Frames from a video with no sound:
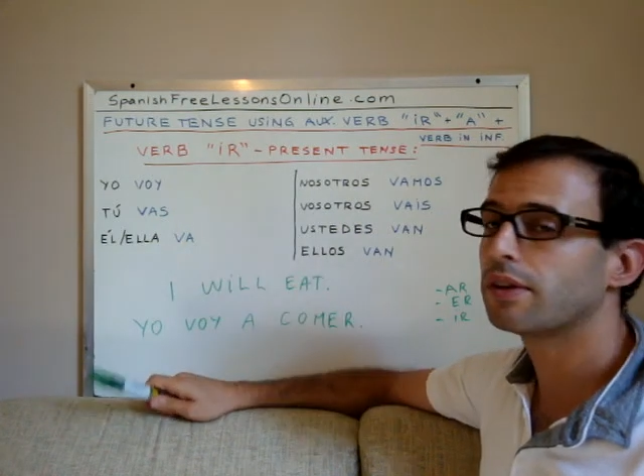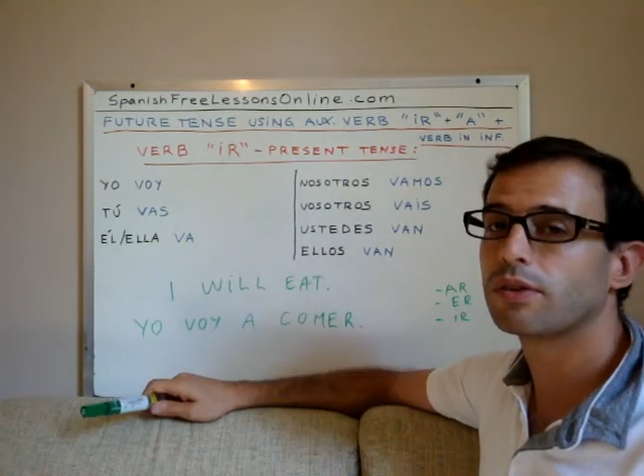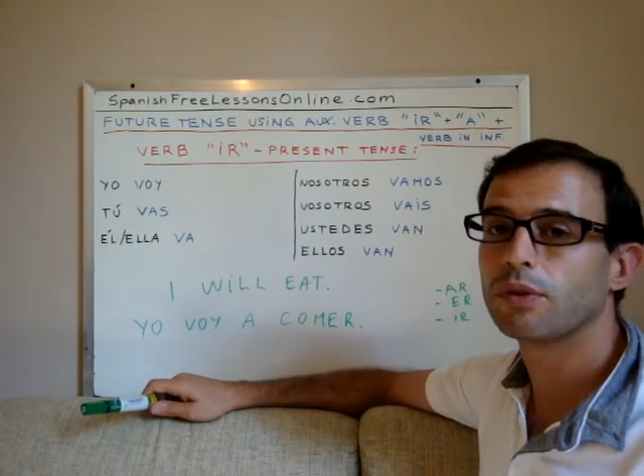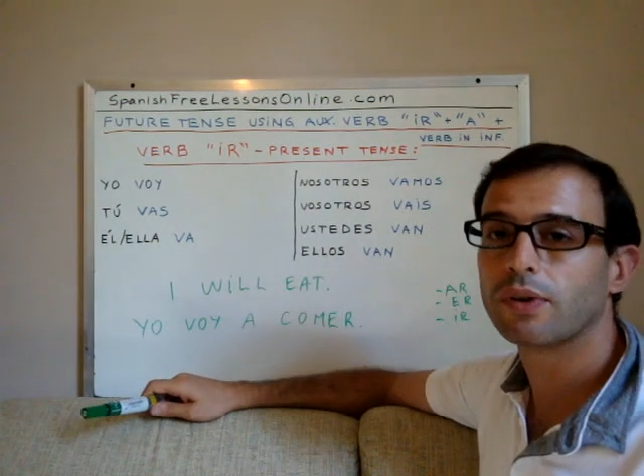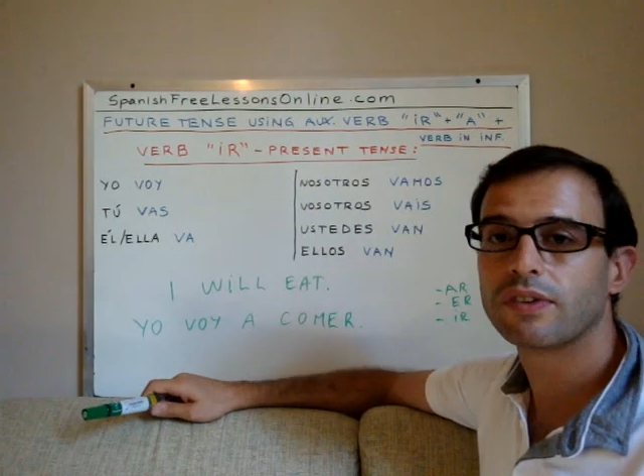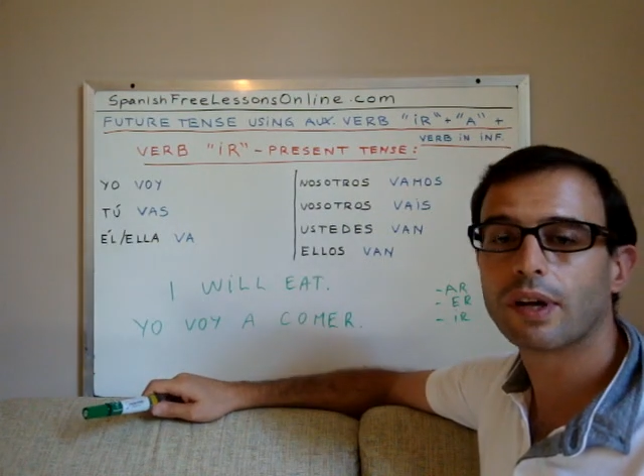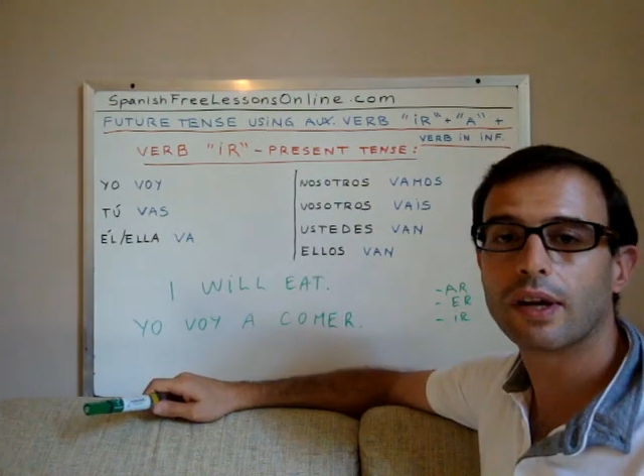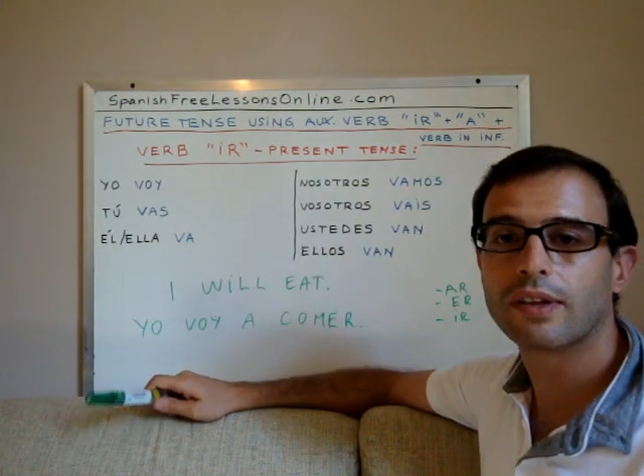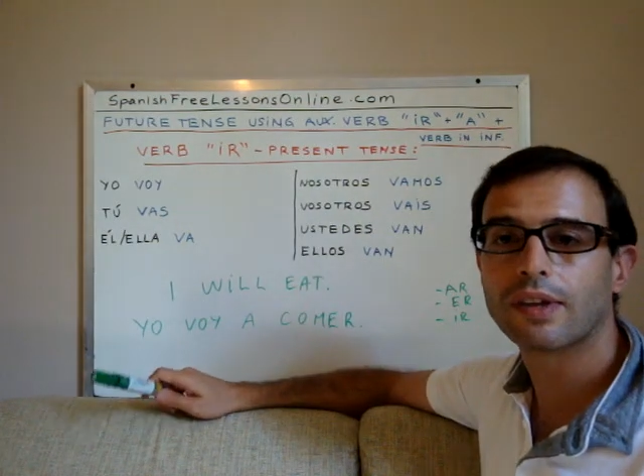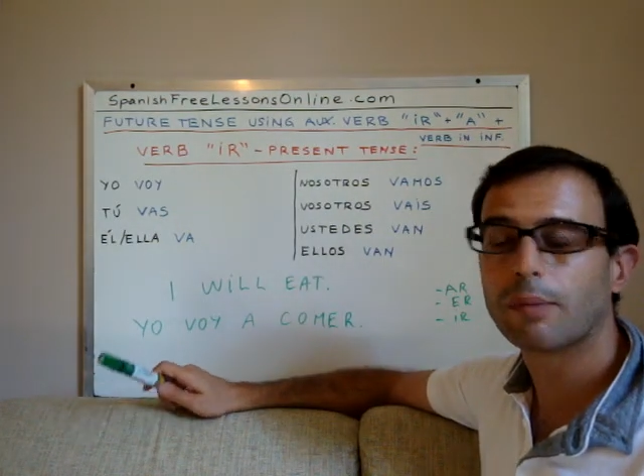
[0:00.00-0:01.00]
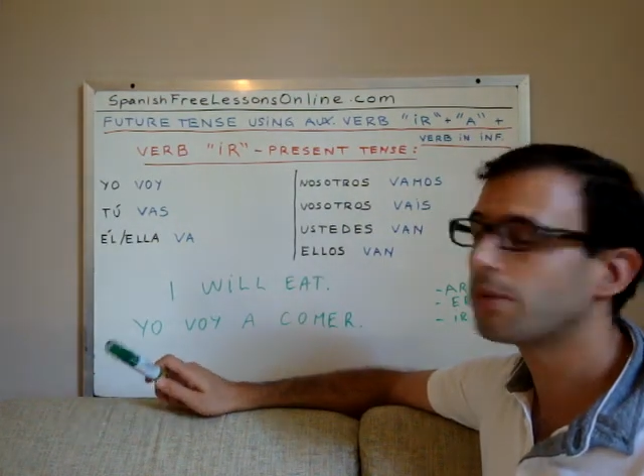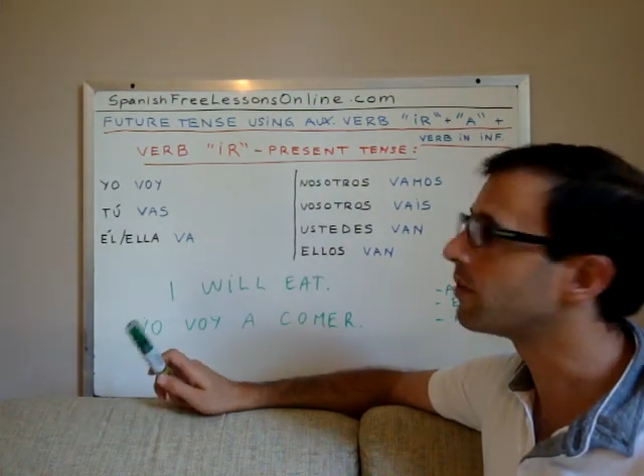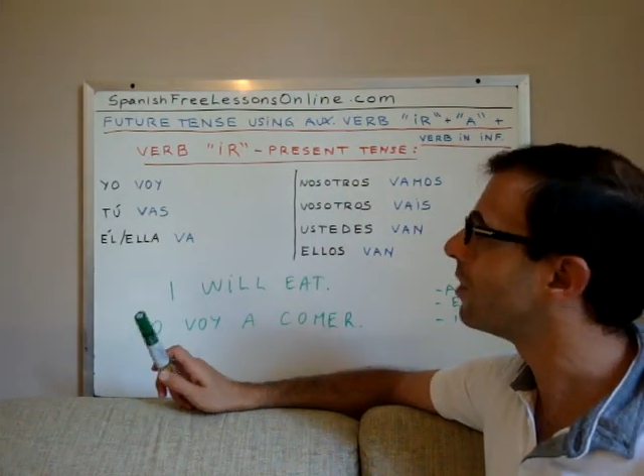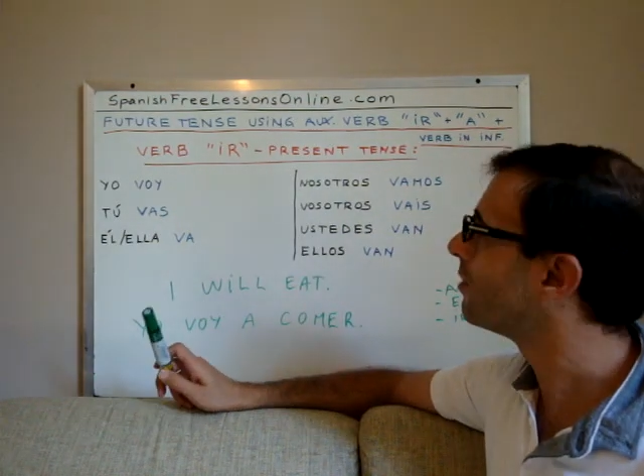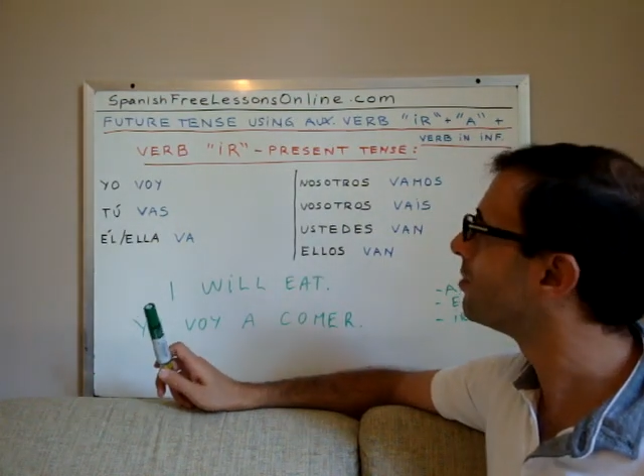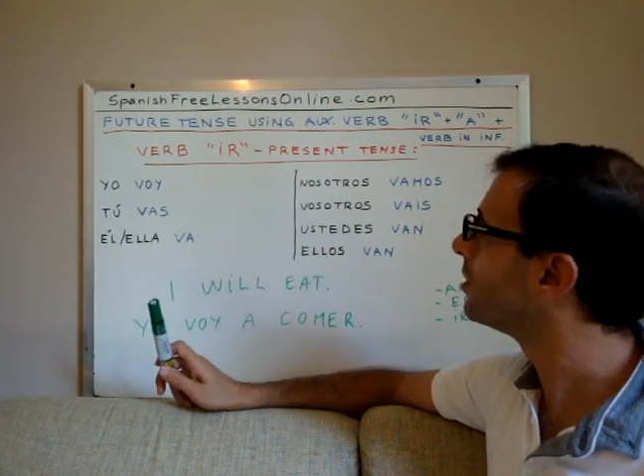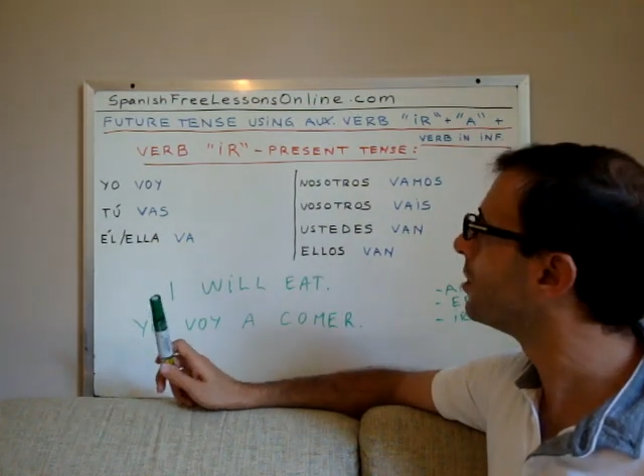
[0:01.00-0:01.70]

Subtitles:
So examples of